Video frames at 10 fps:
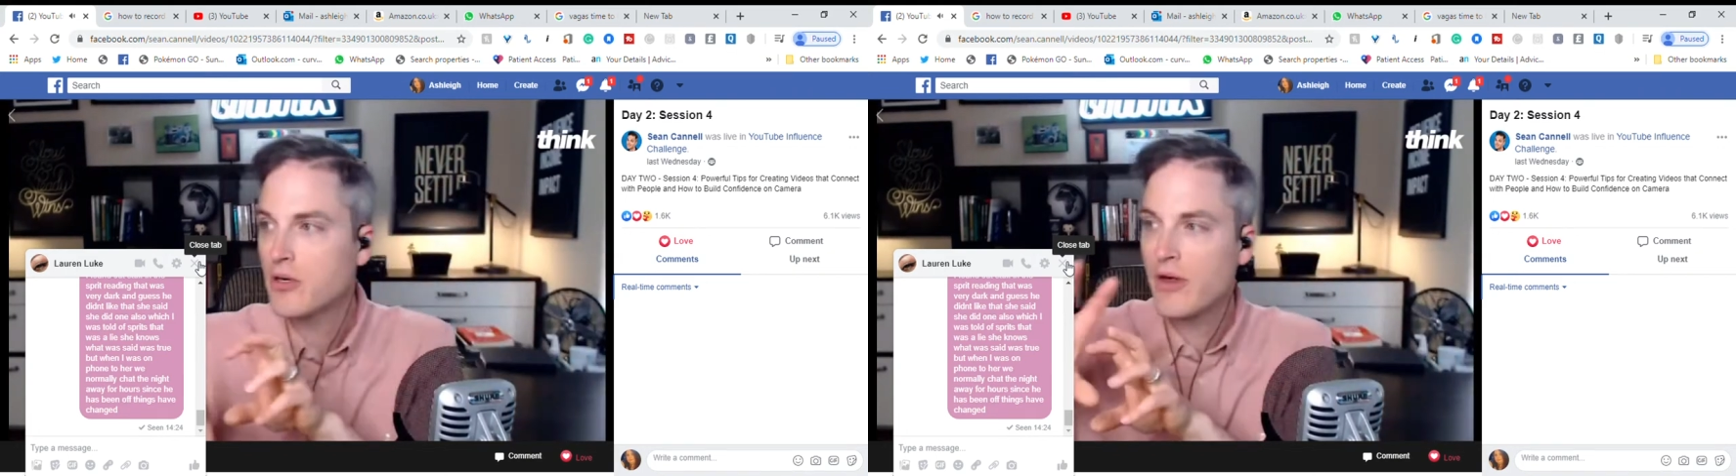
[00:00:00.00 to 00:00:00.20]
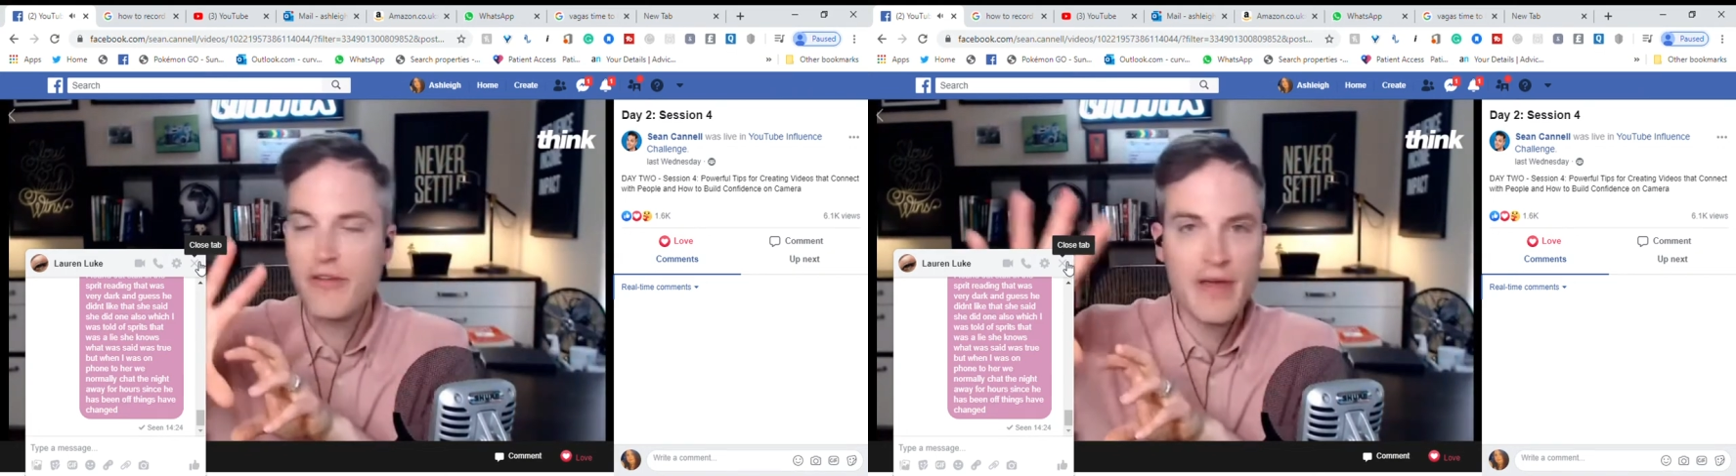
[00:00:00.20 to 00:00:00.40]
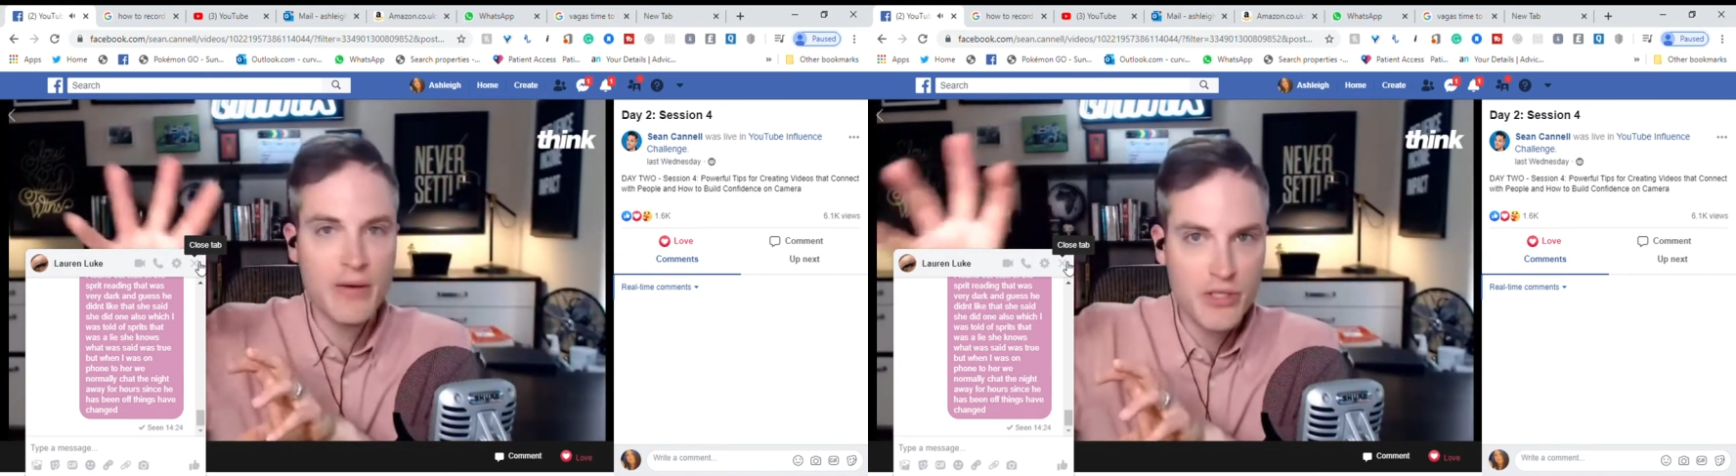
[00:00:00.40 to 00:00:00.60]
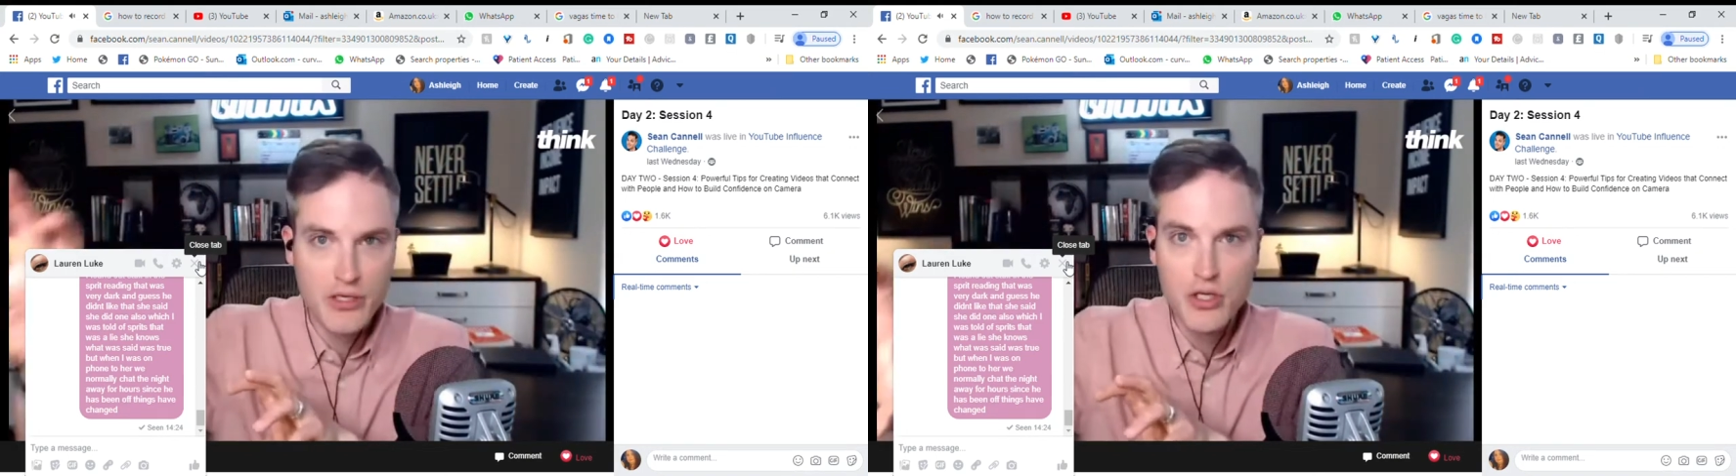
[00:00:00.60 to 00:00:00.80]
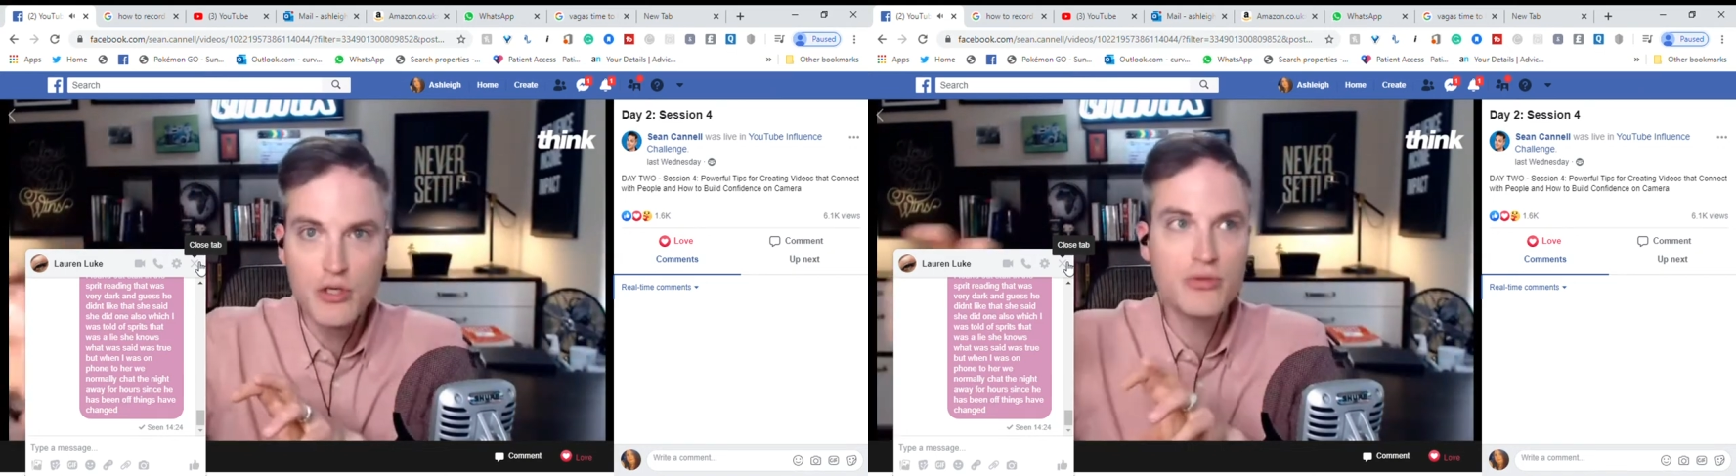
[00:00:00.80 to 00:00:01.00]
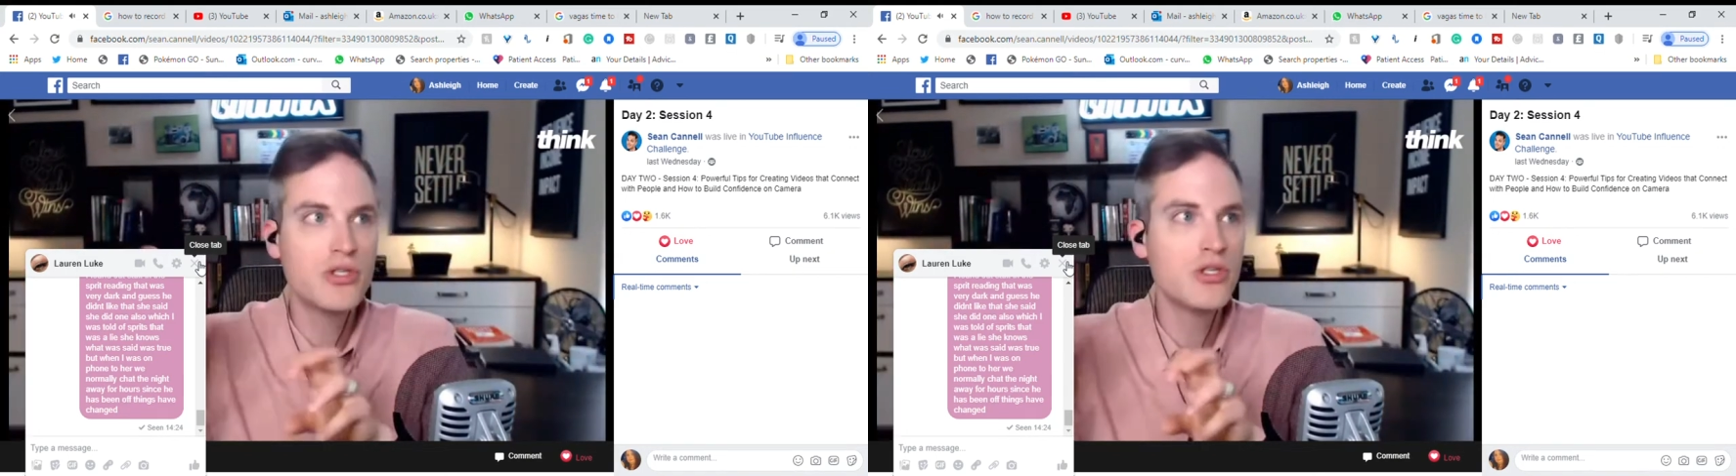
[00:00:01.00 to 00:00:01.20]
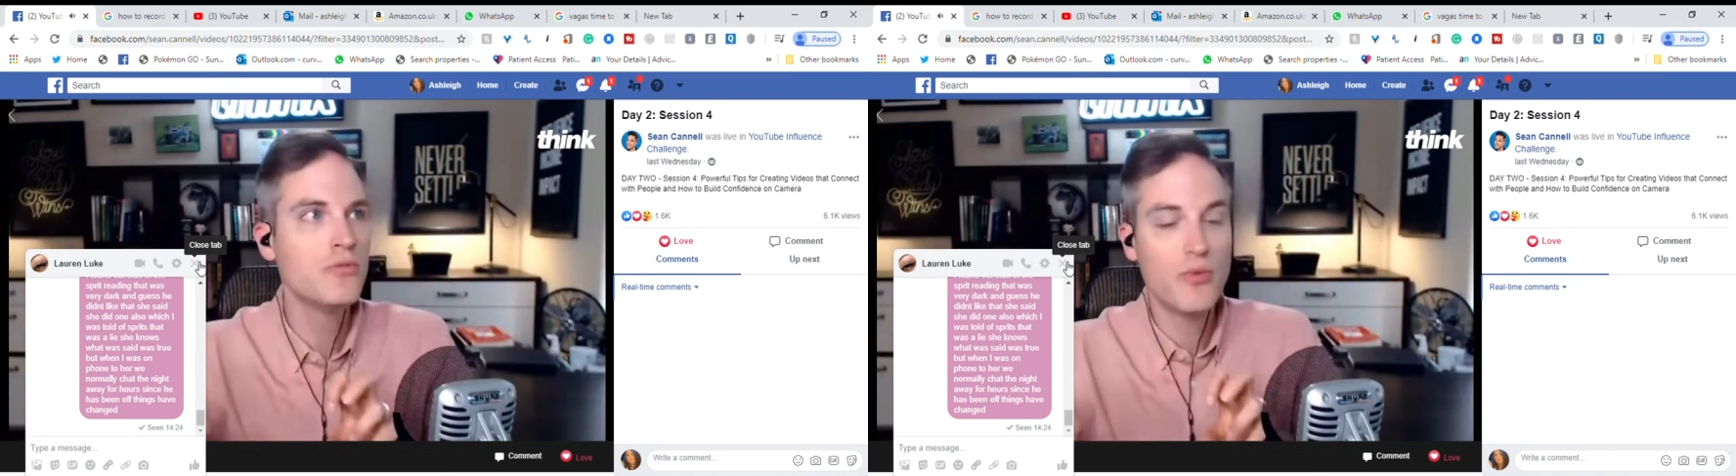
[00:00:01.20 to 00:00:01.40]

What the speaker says: whether that was on YouTube,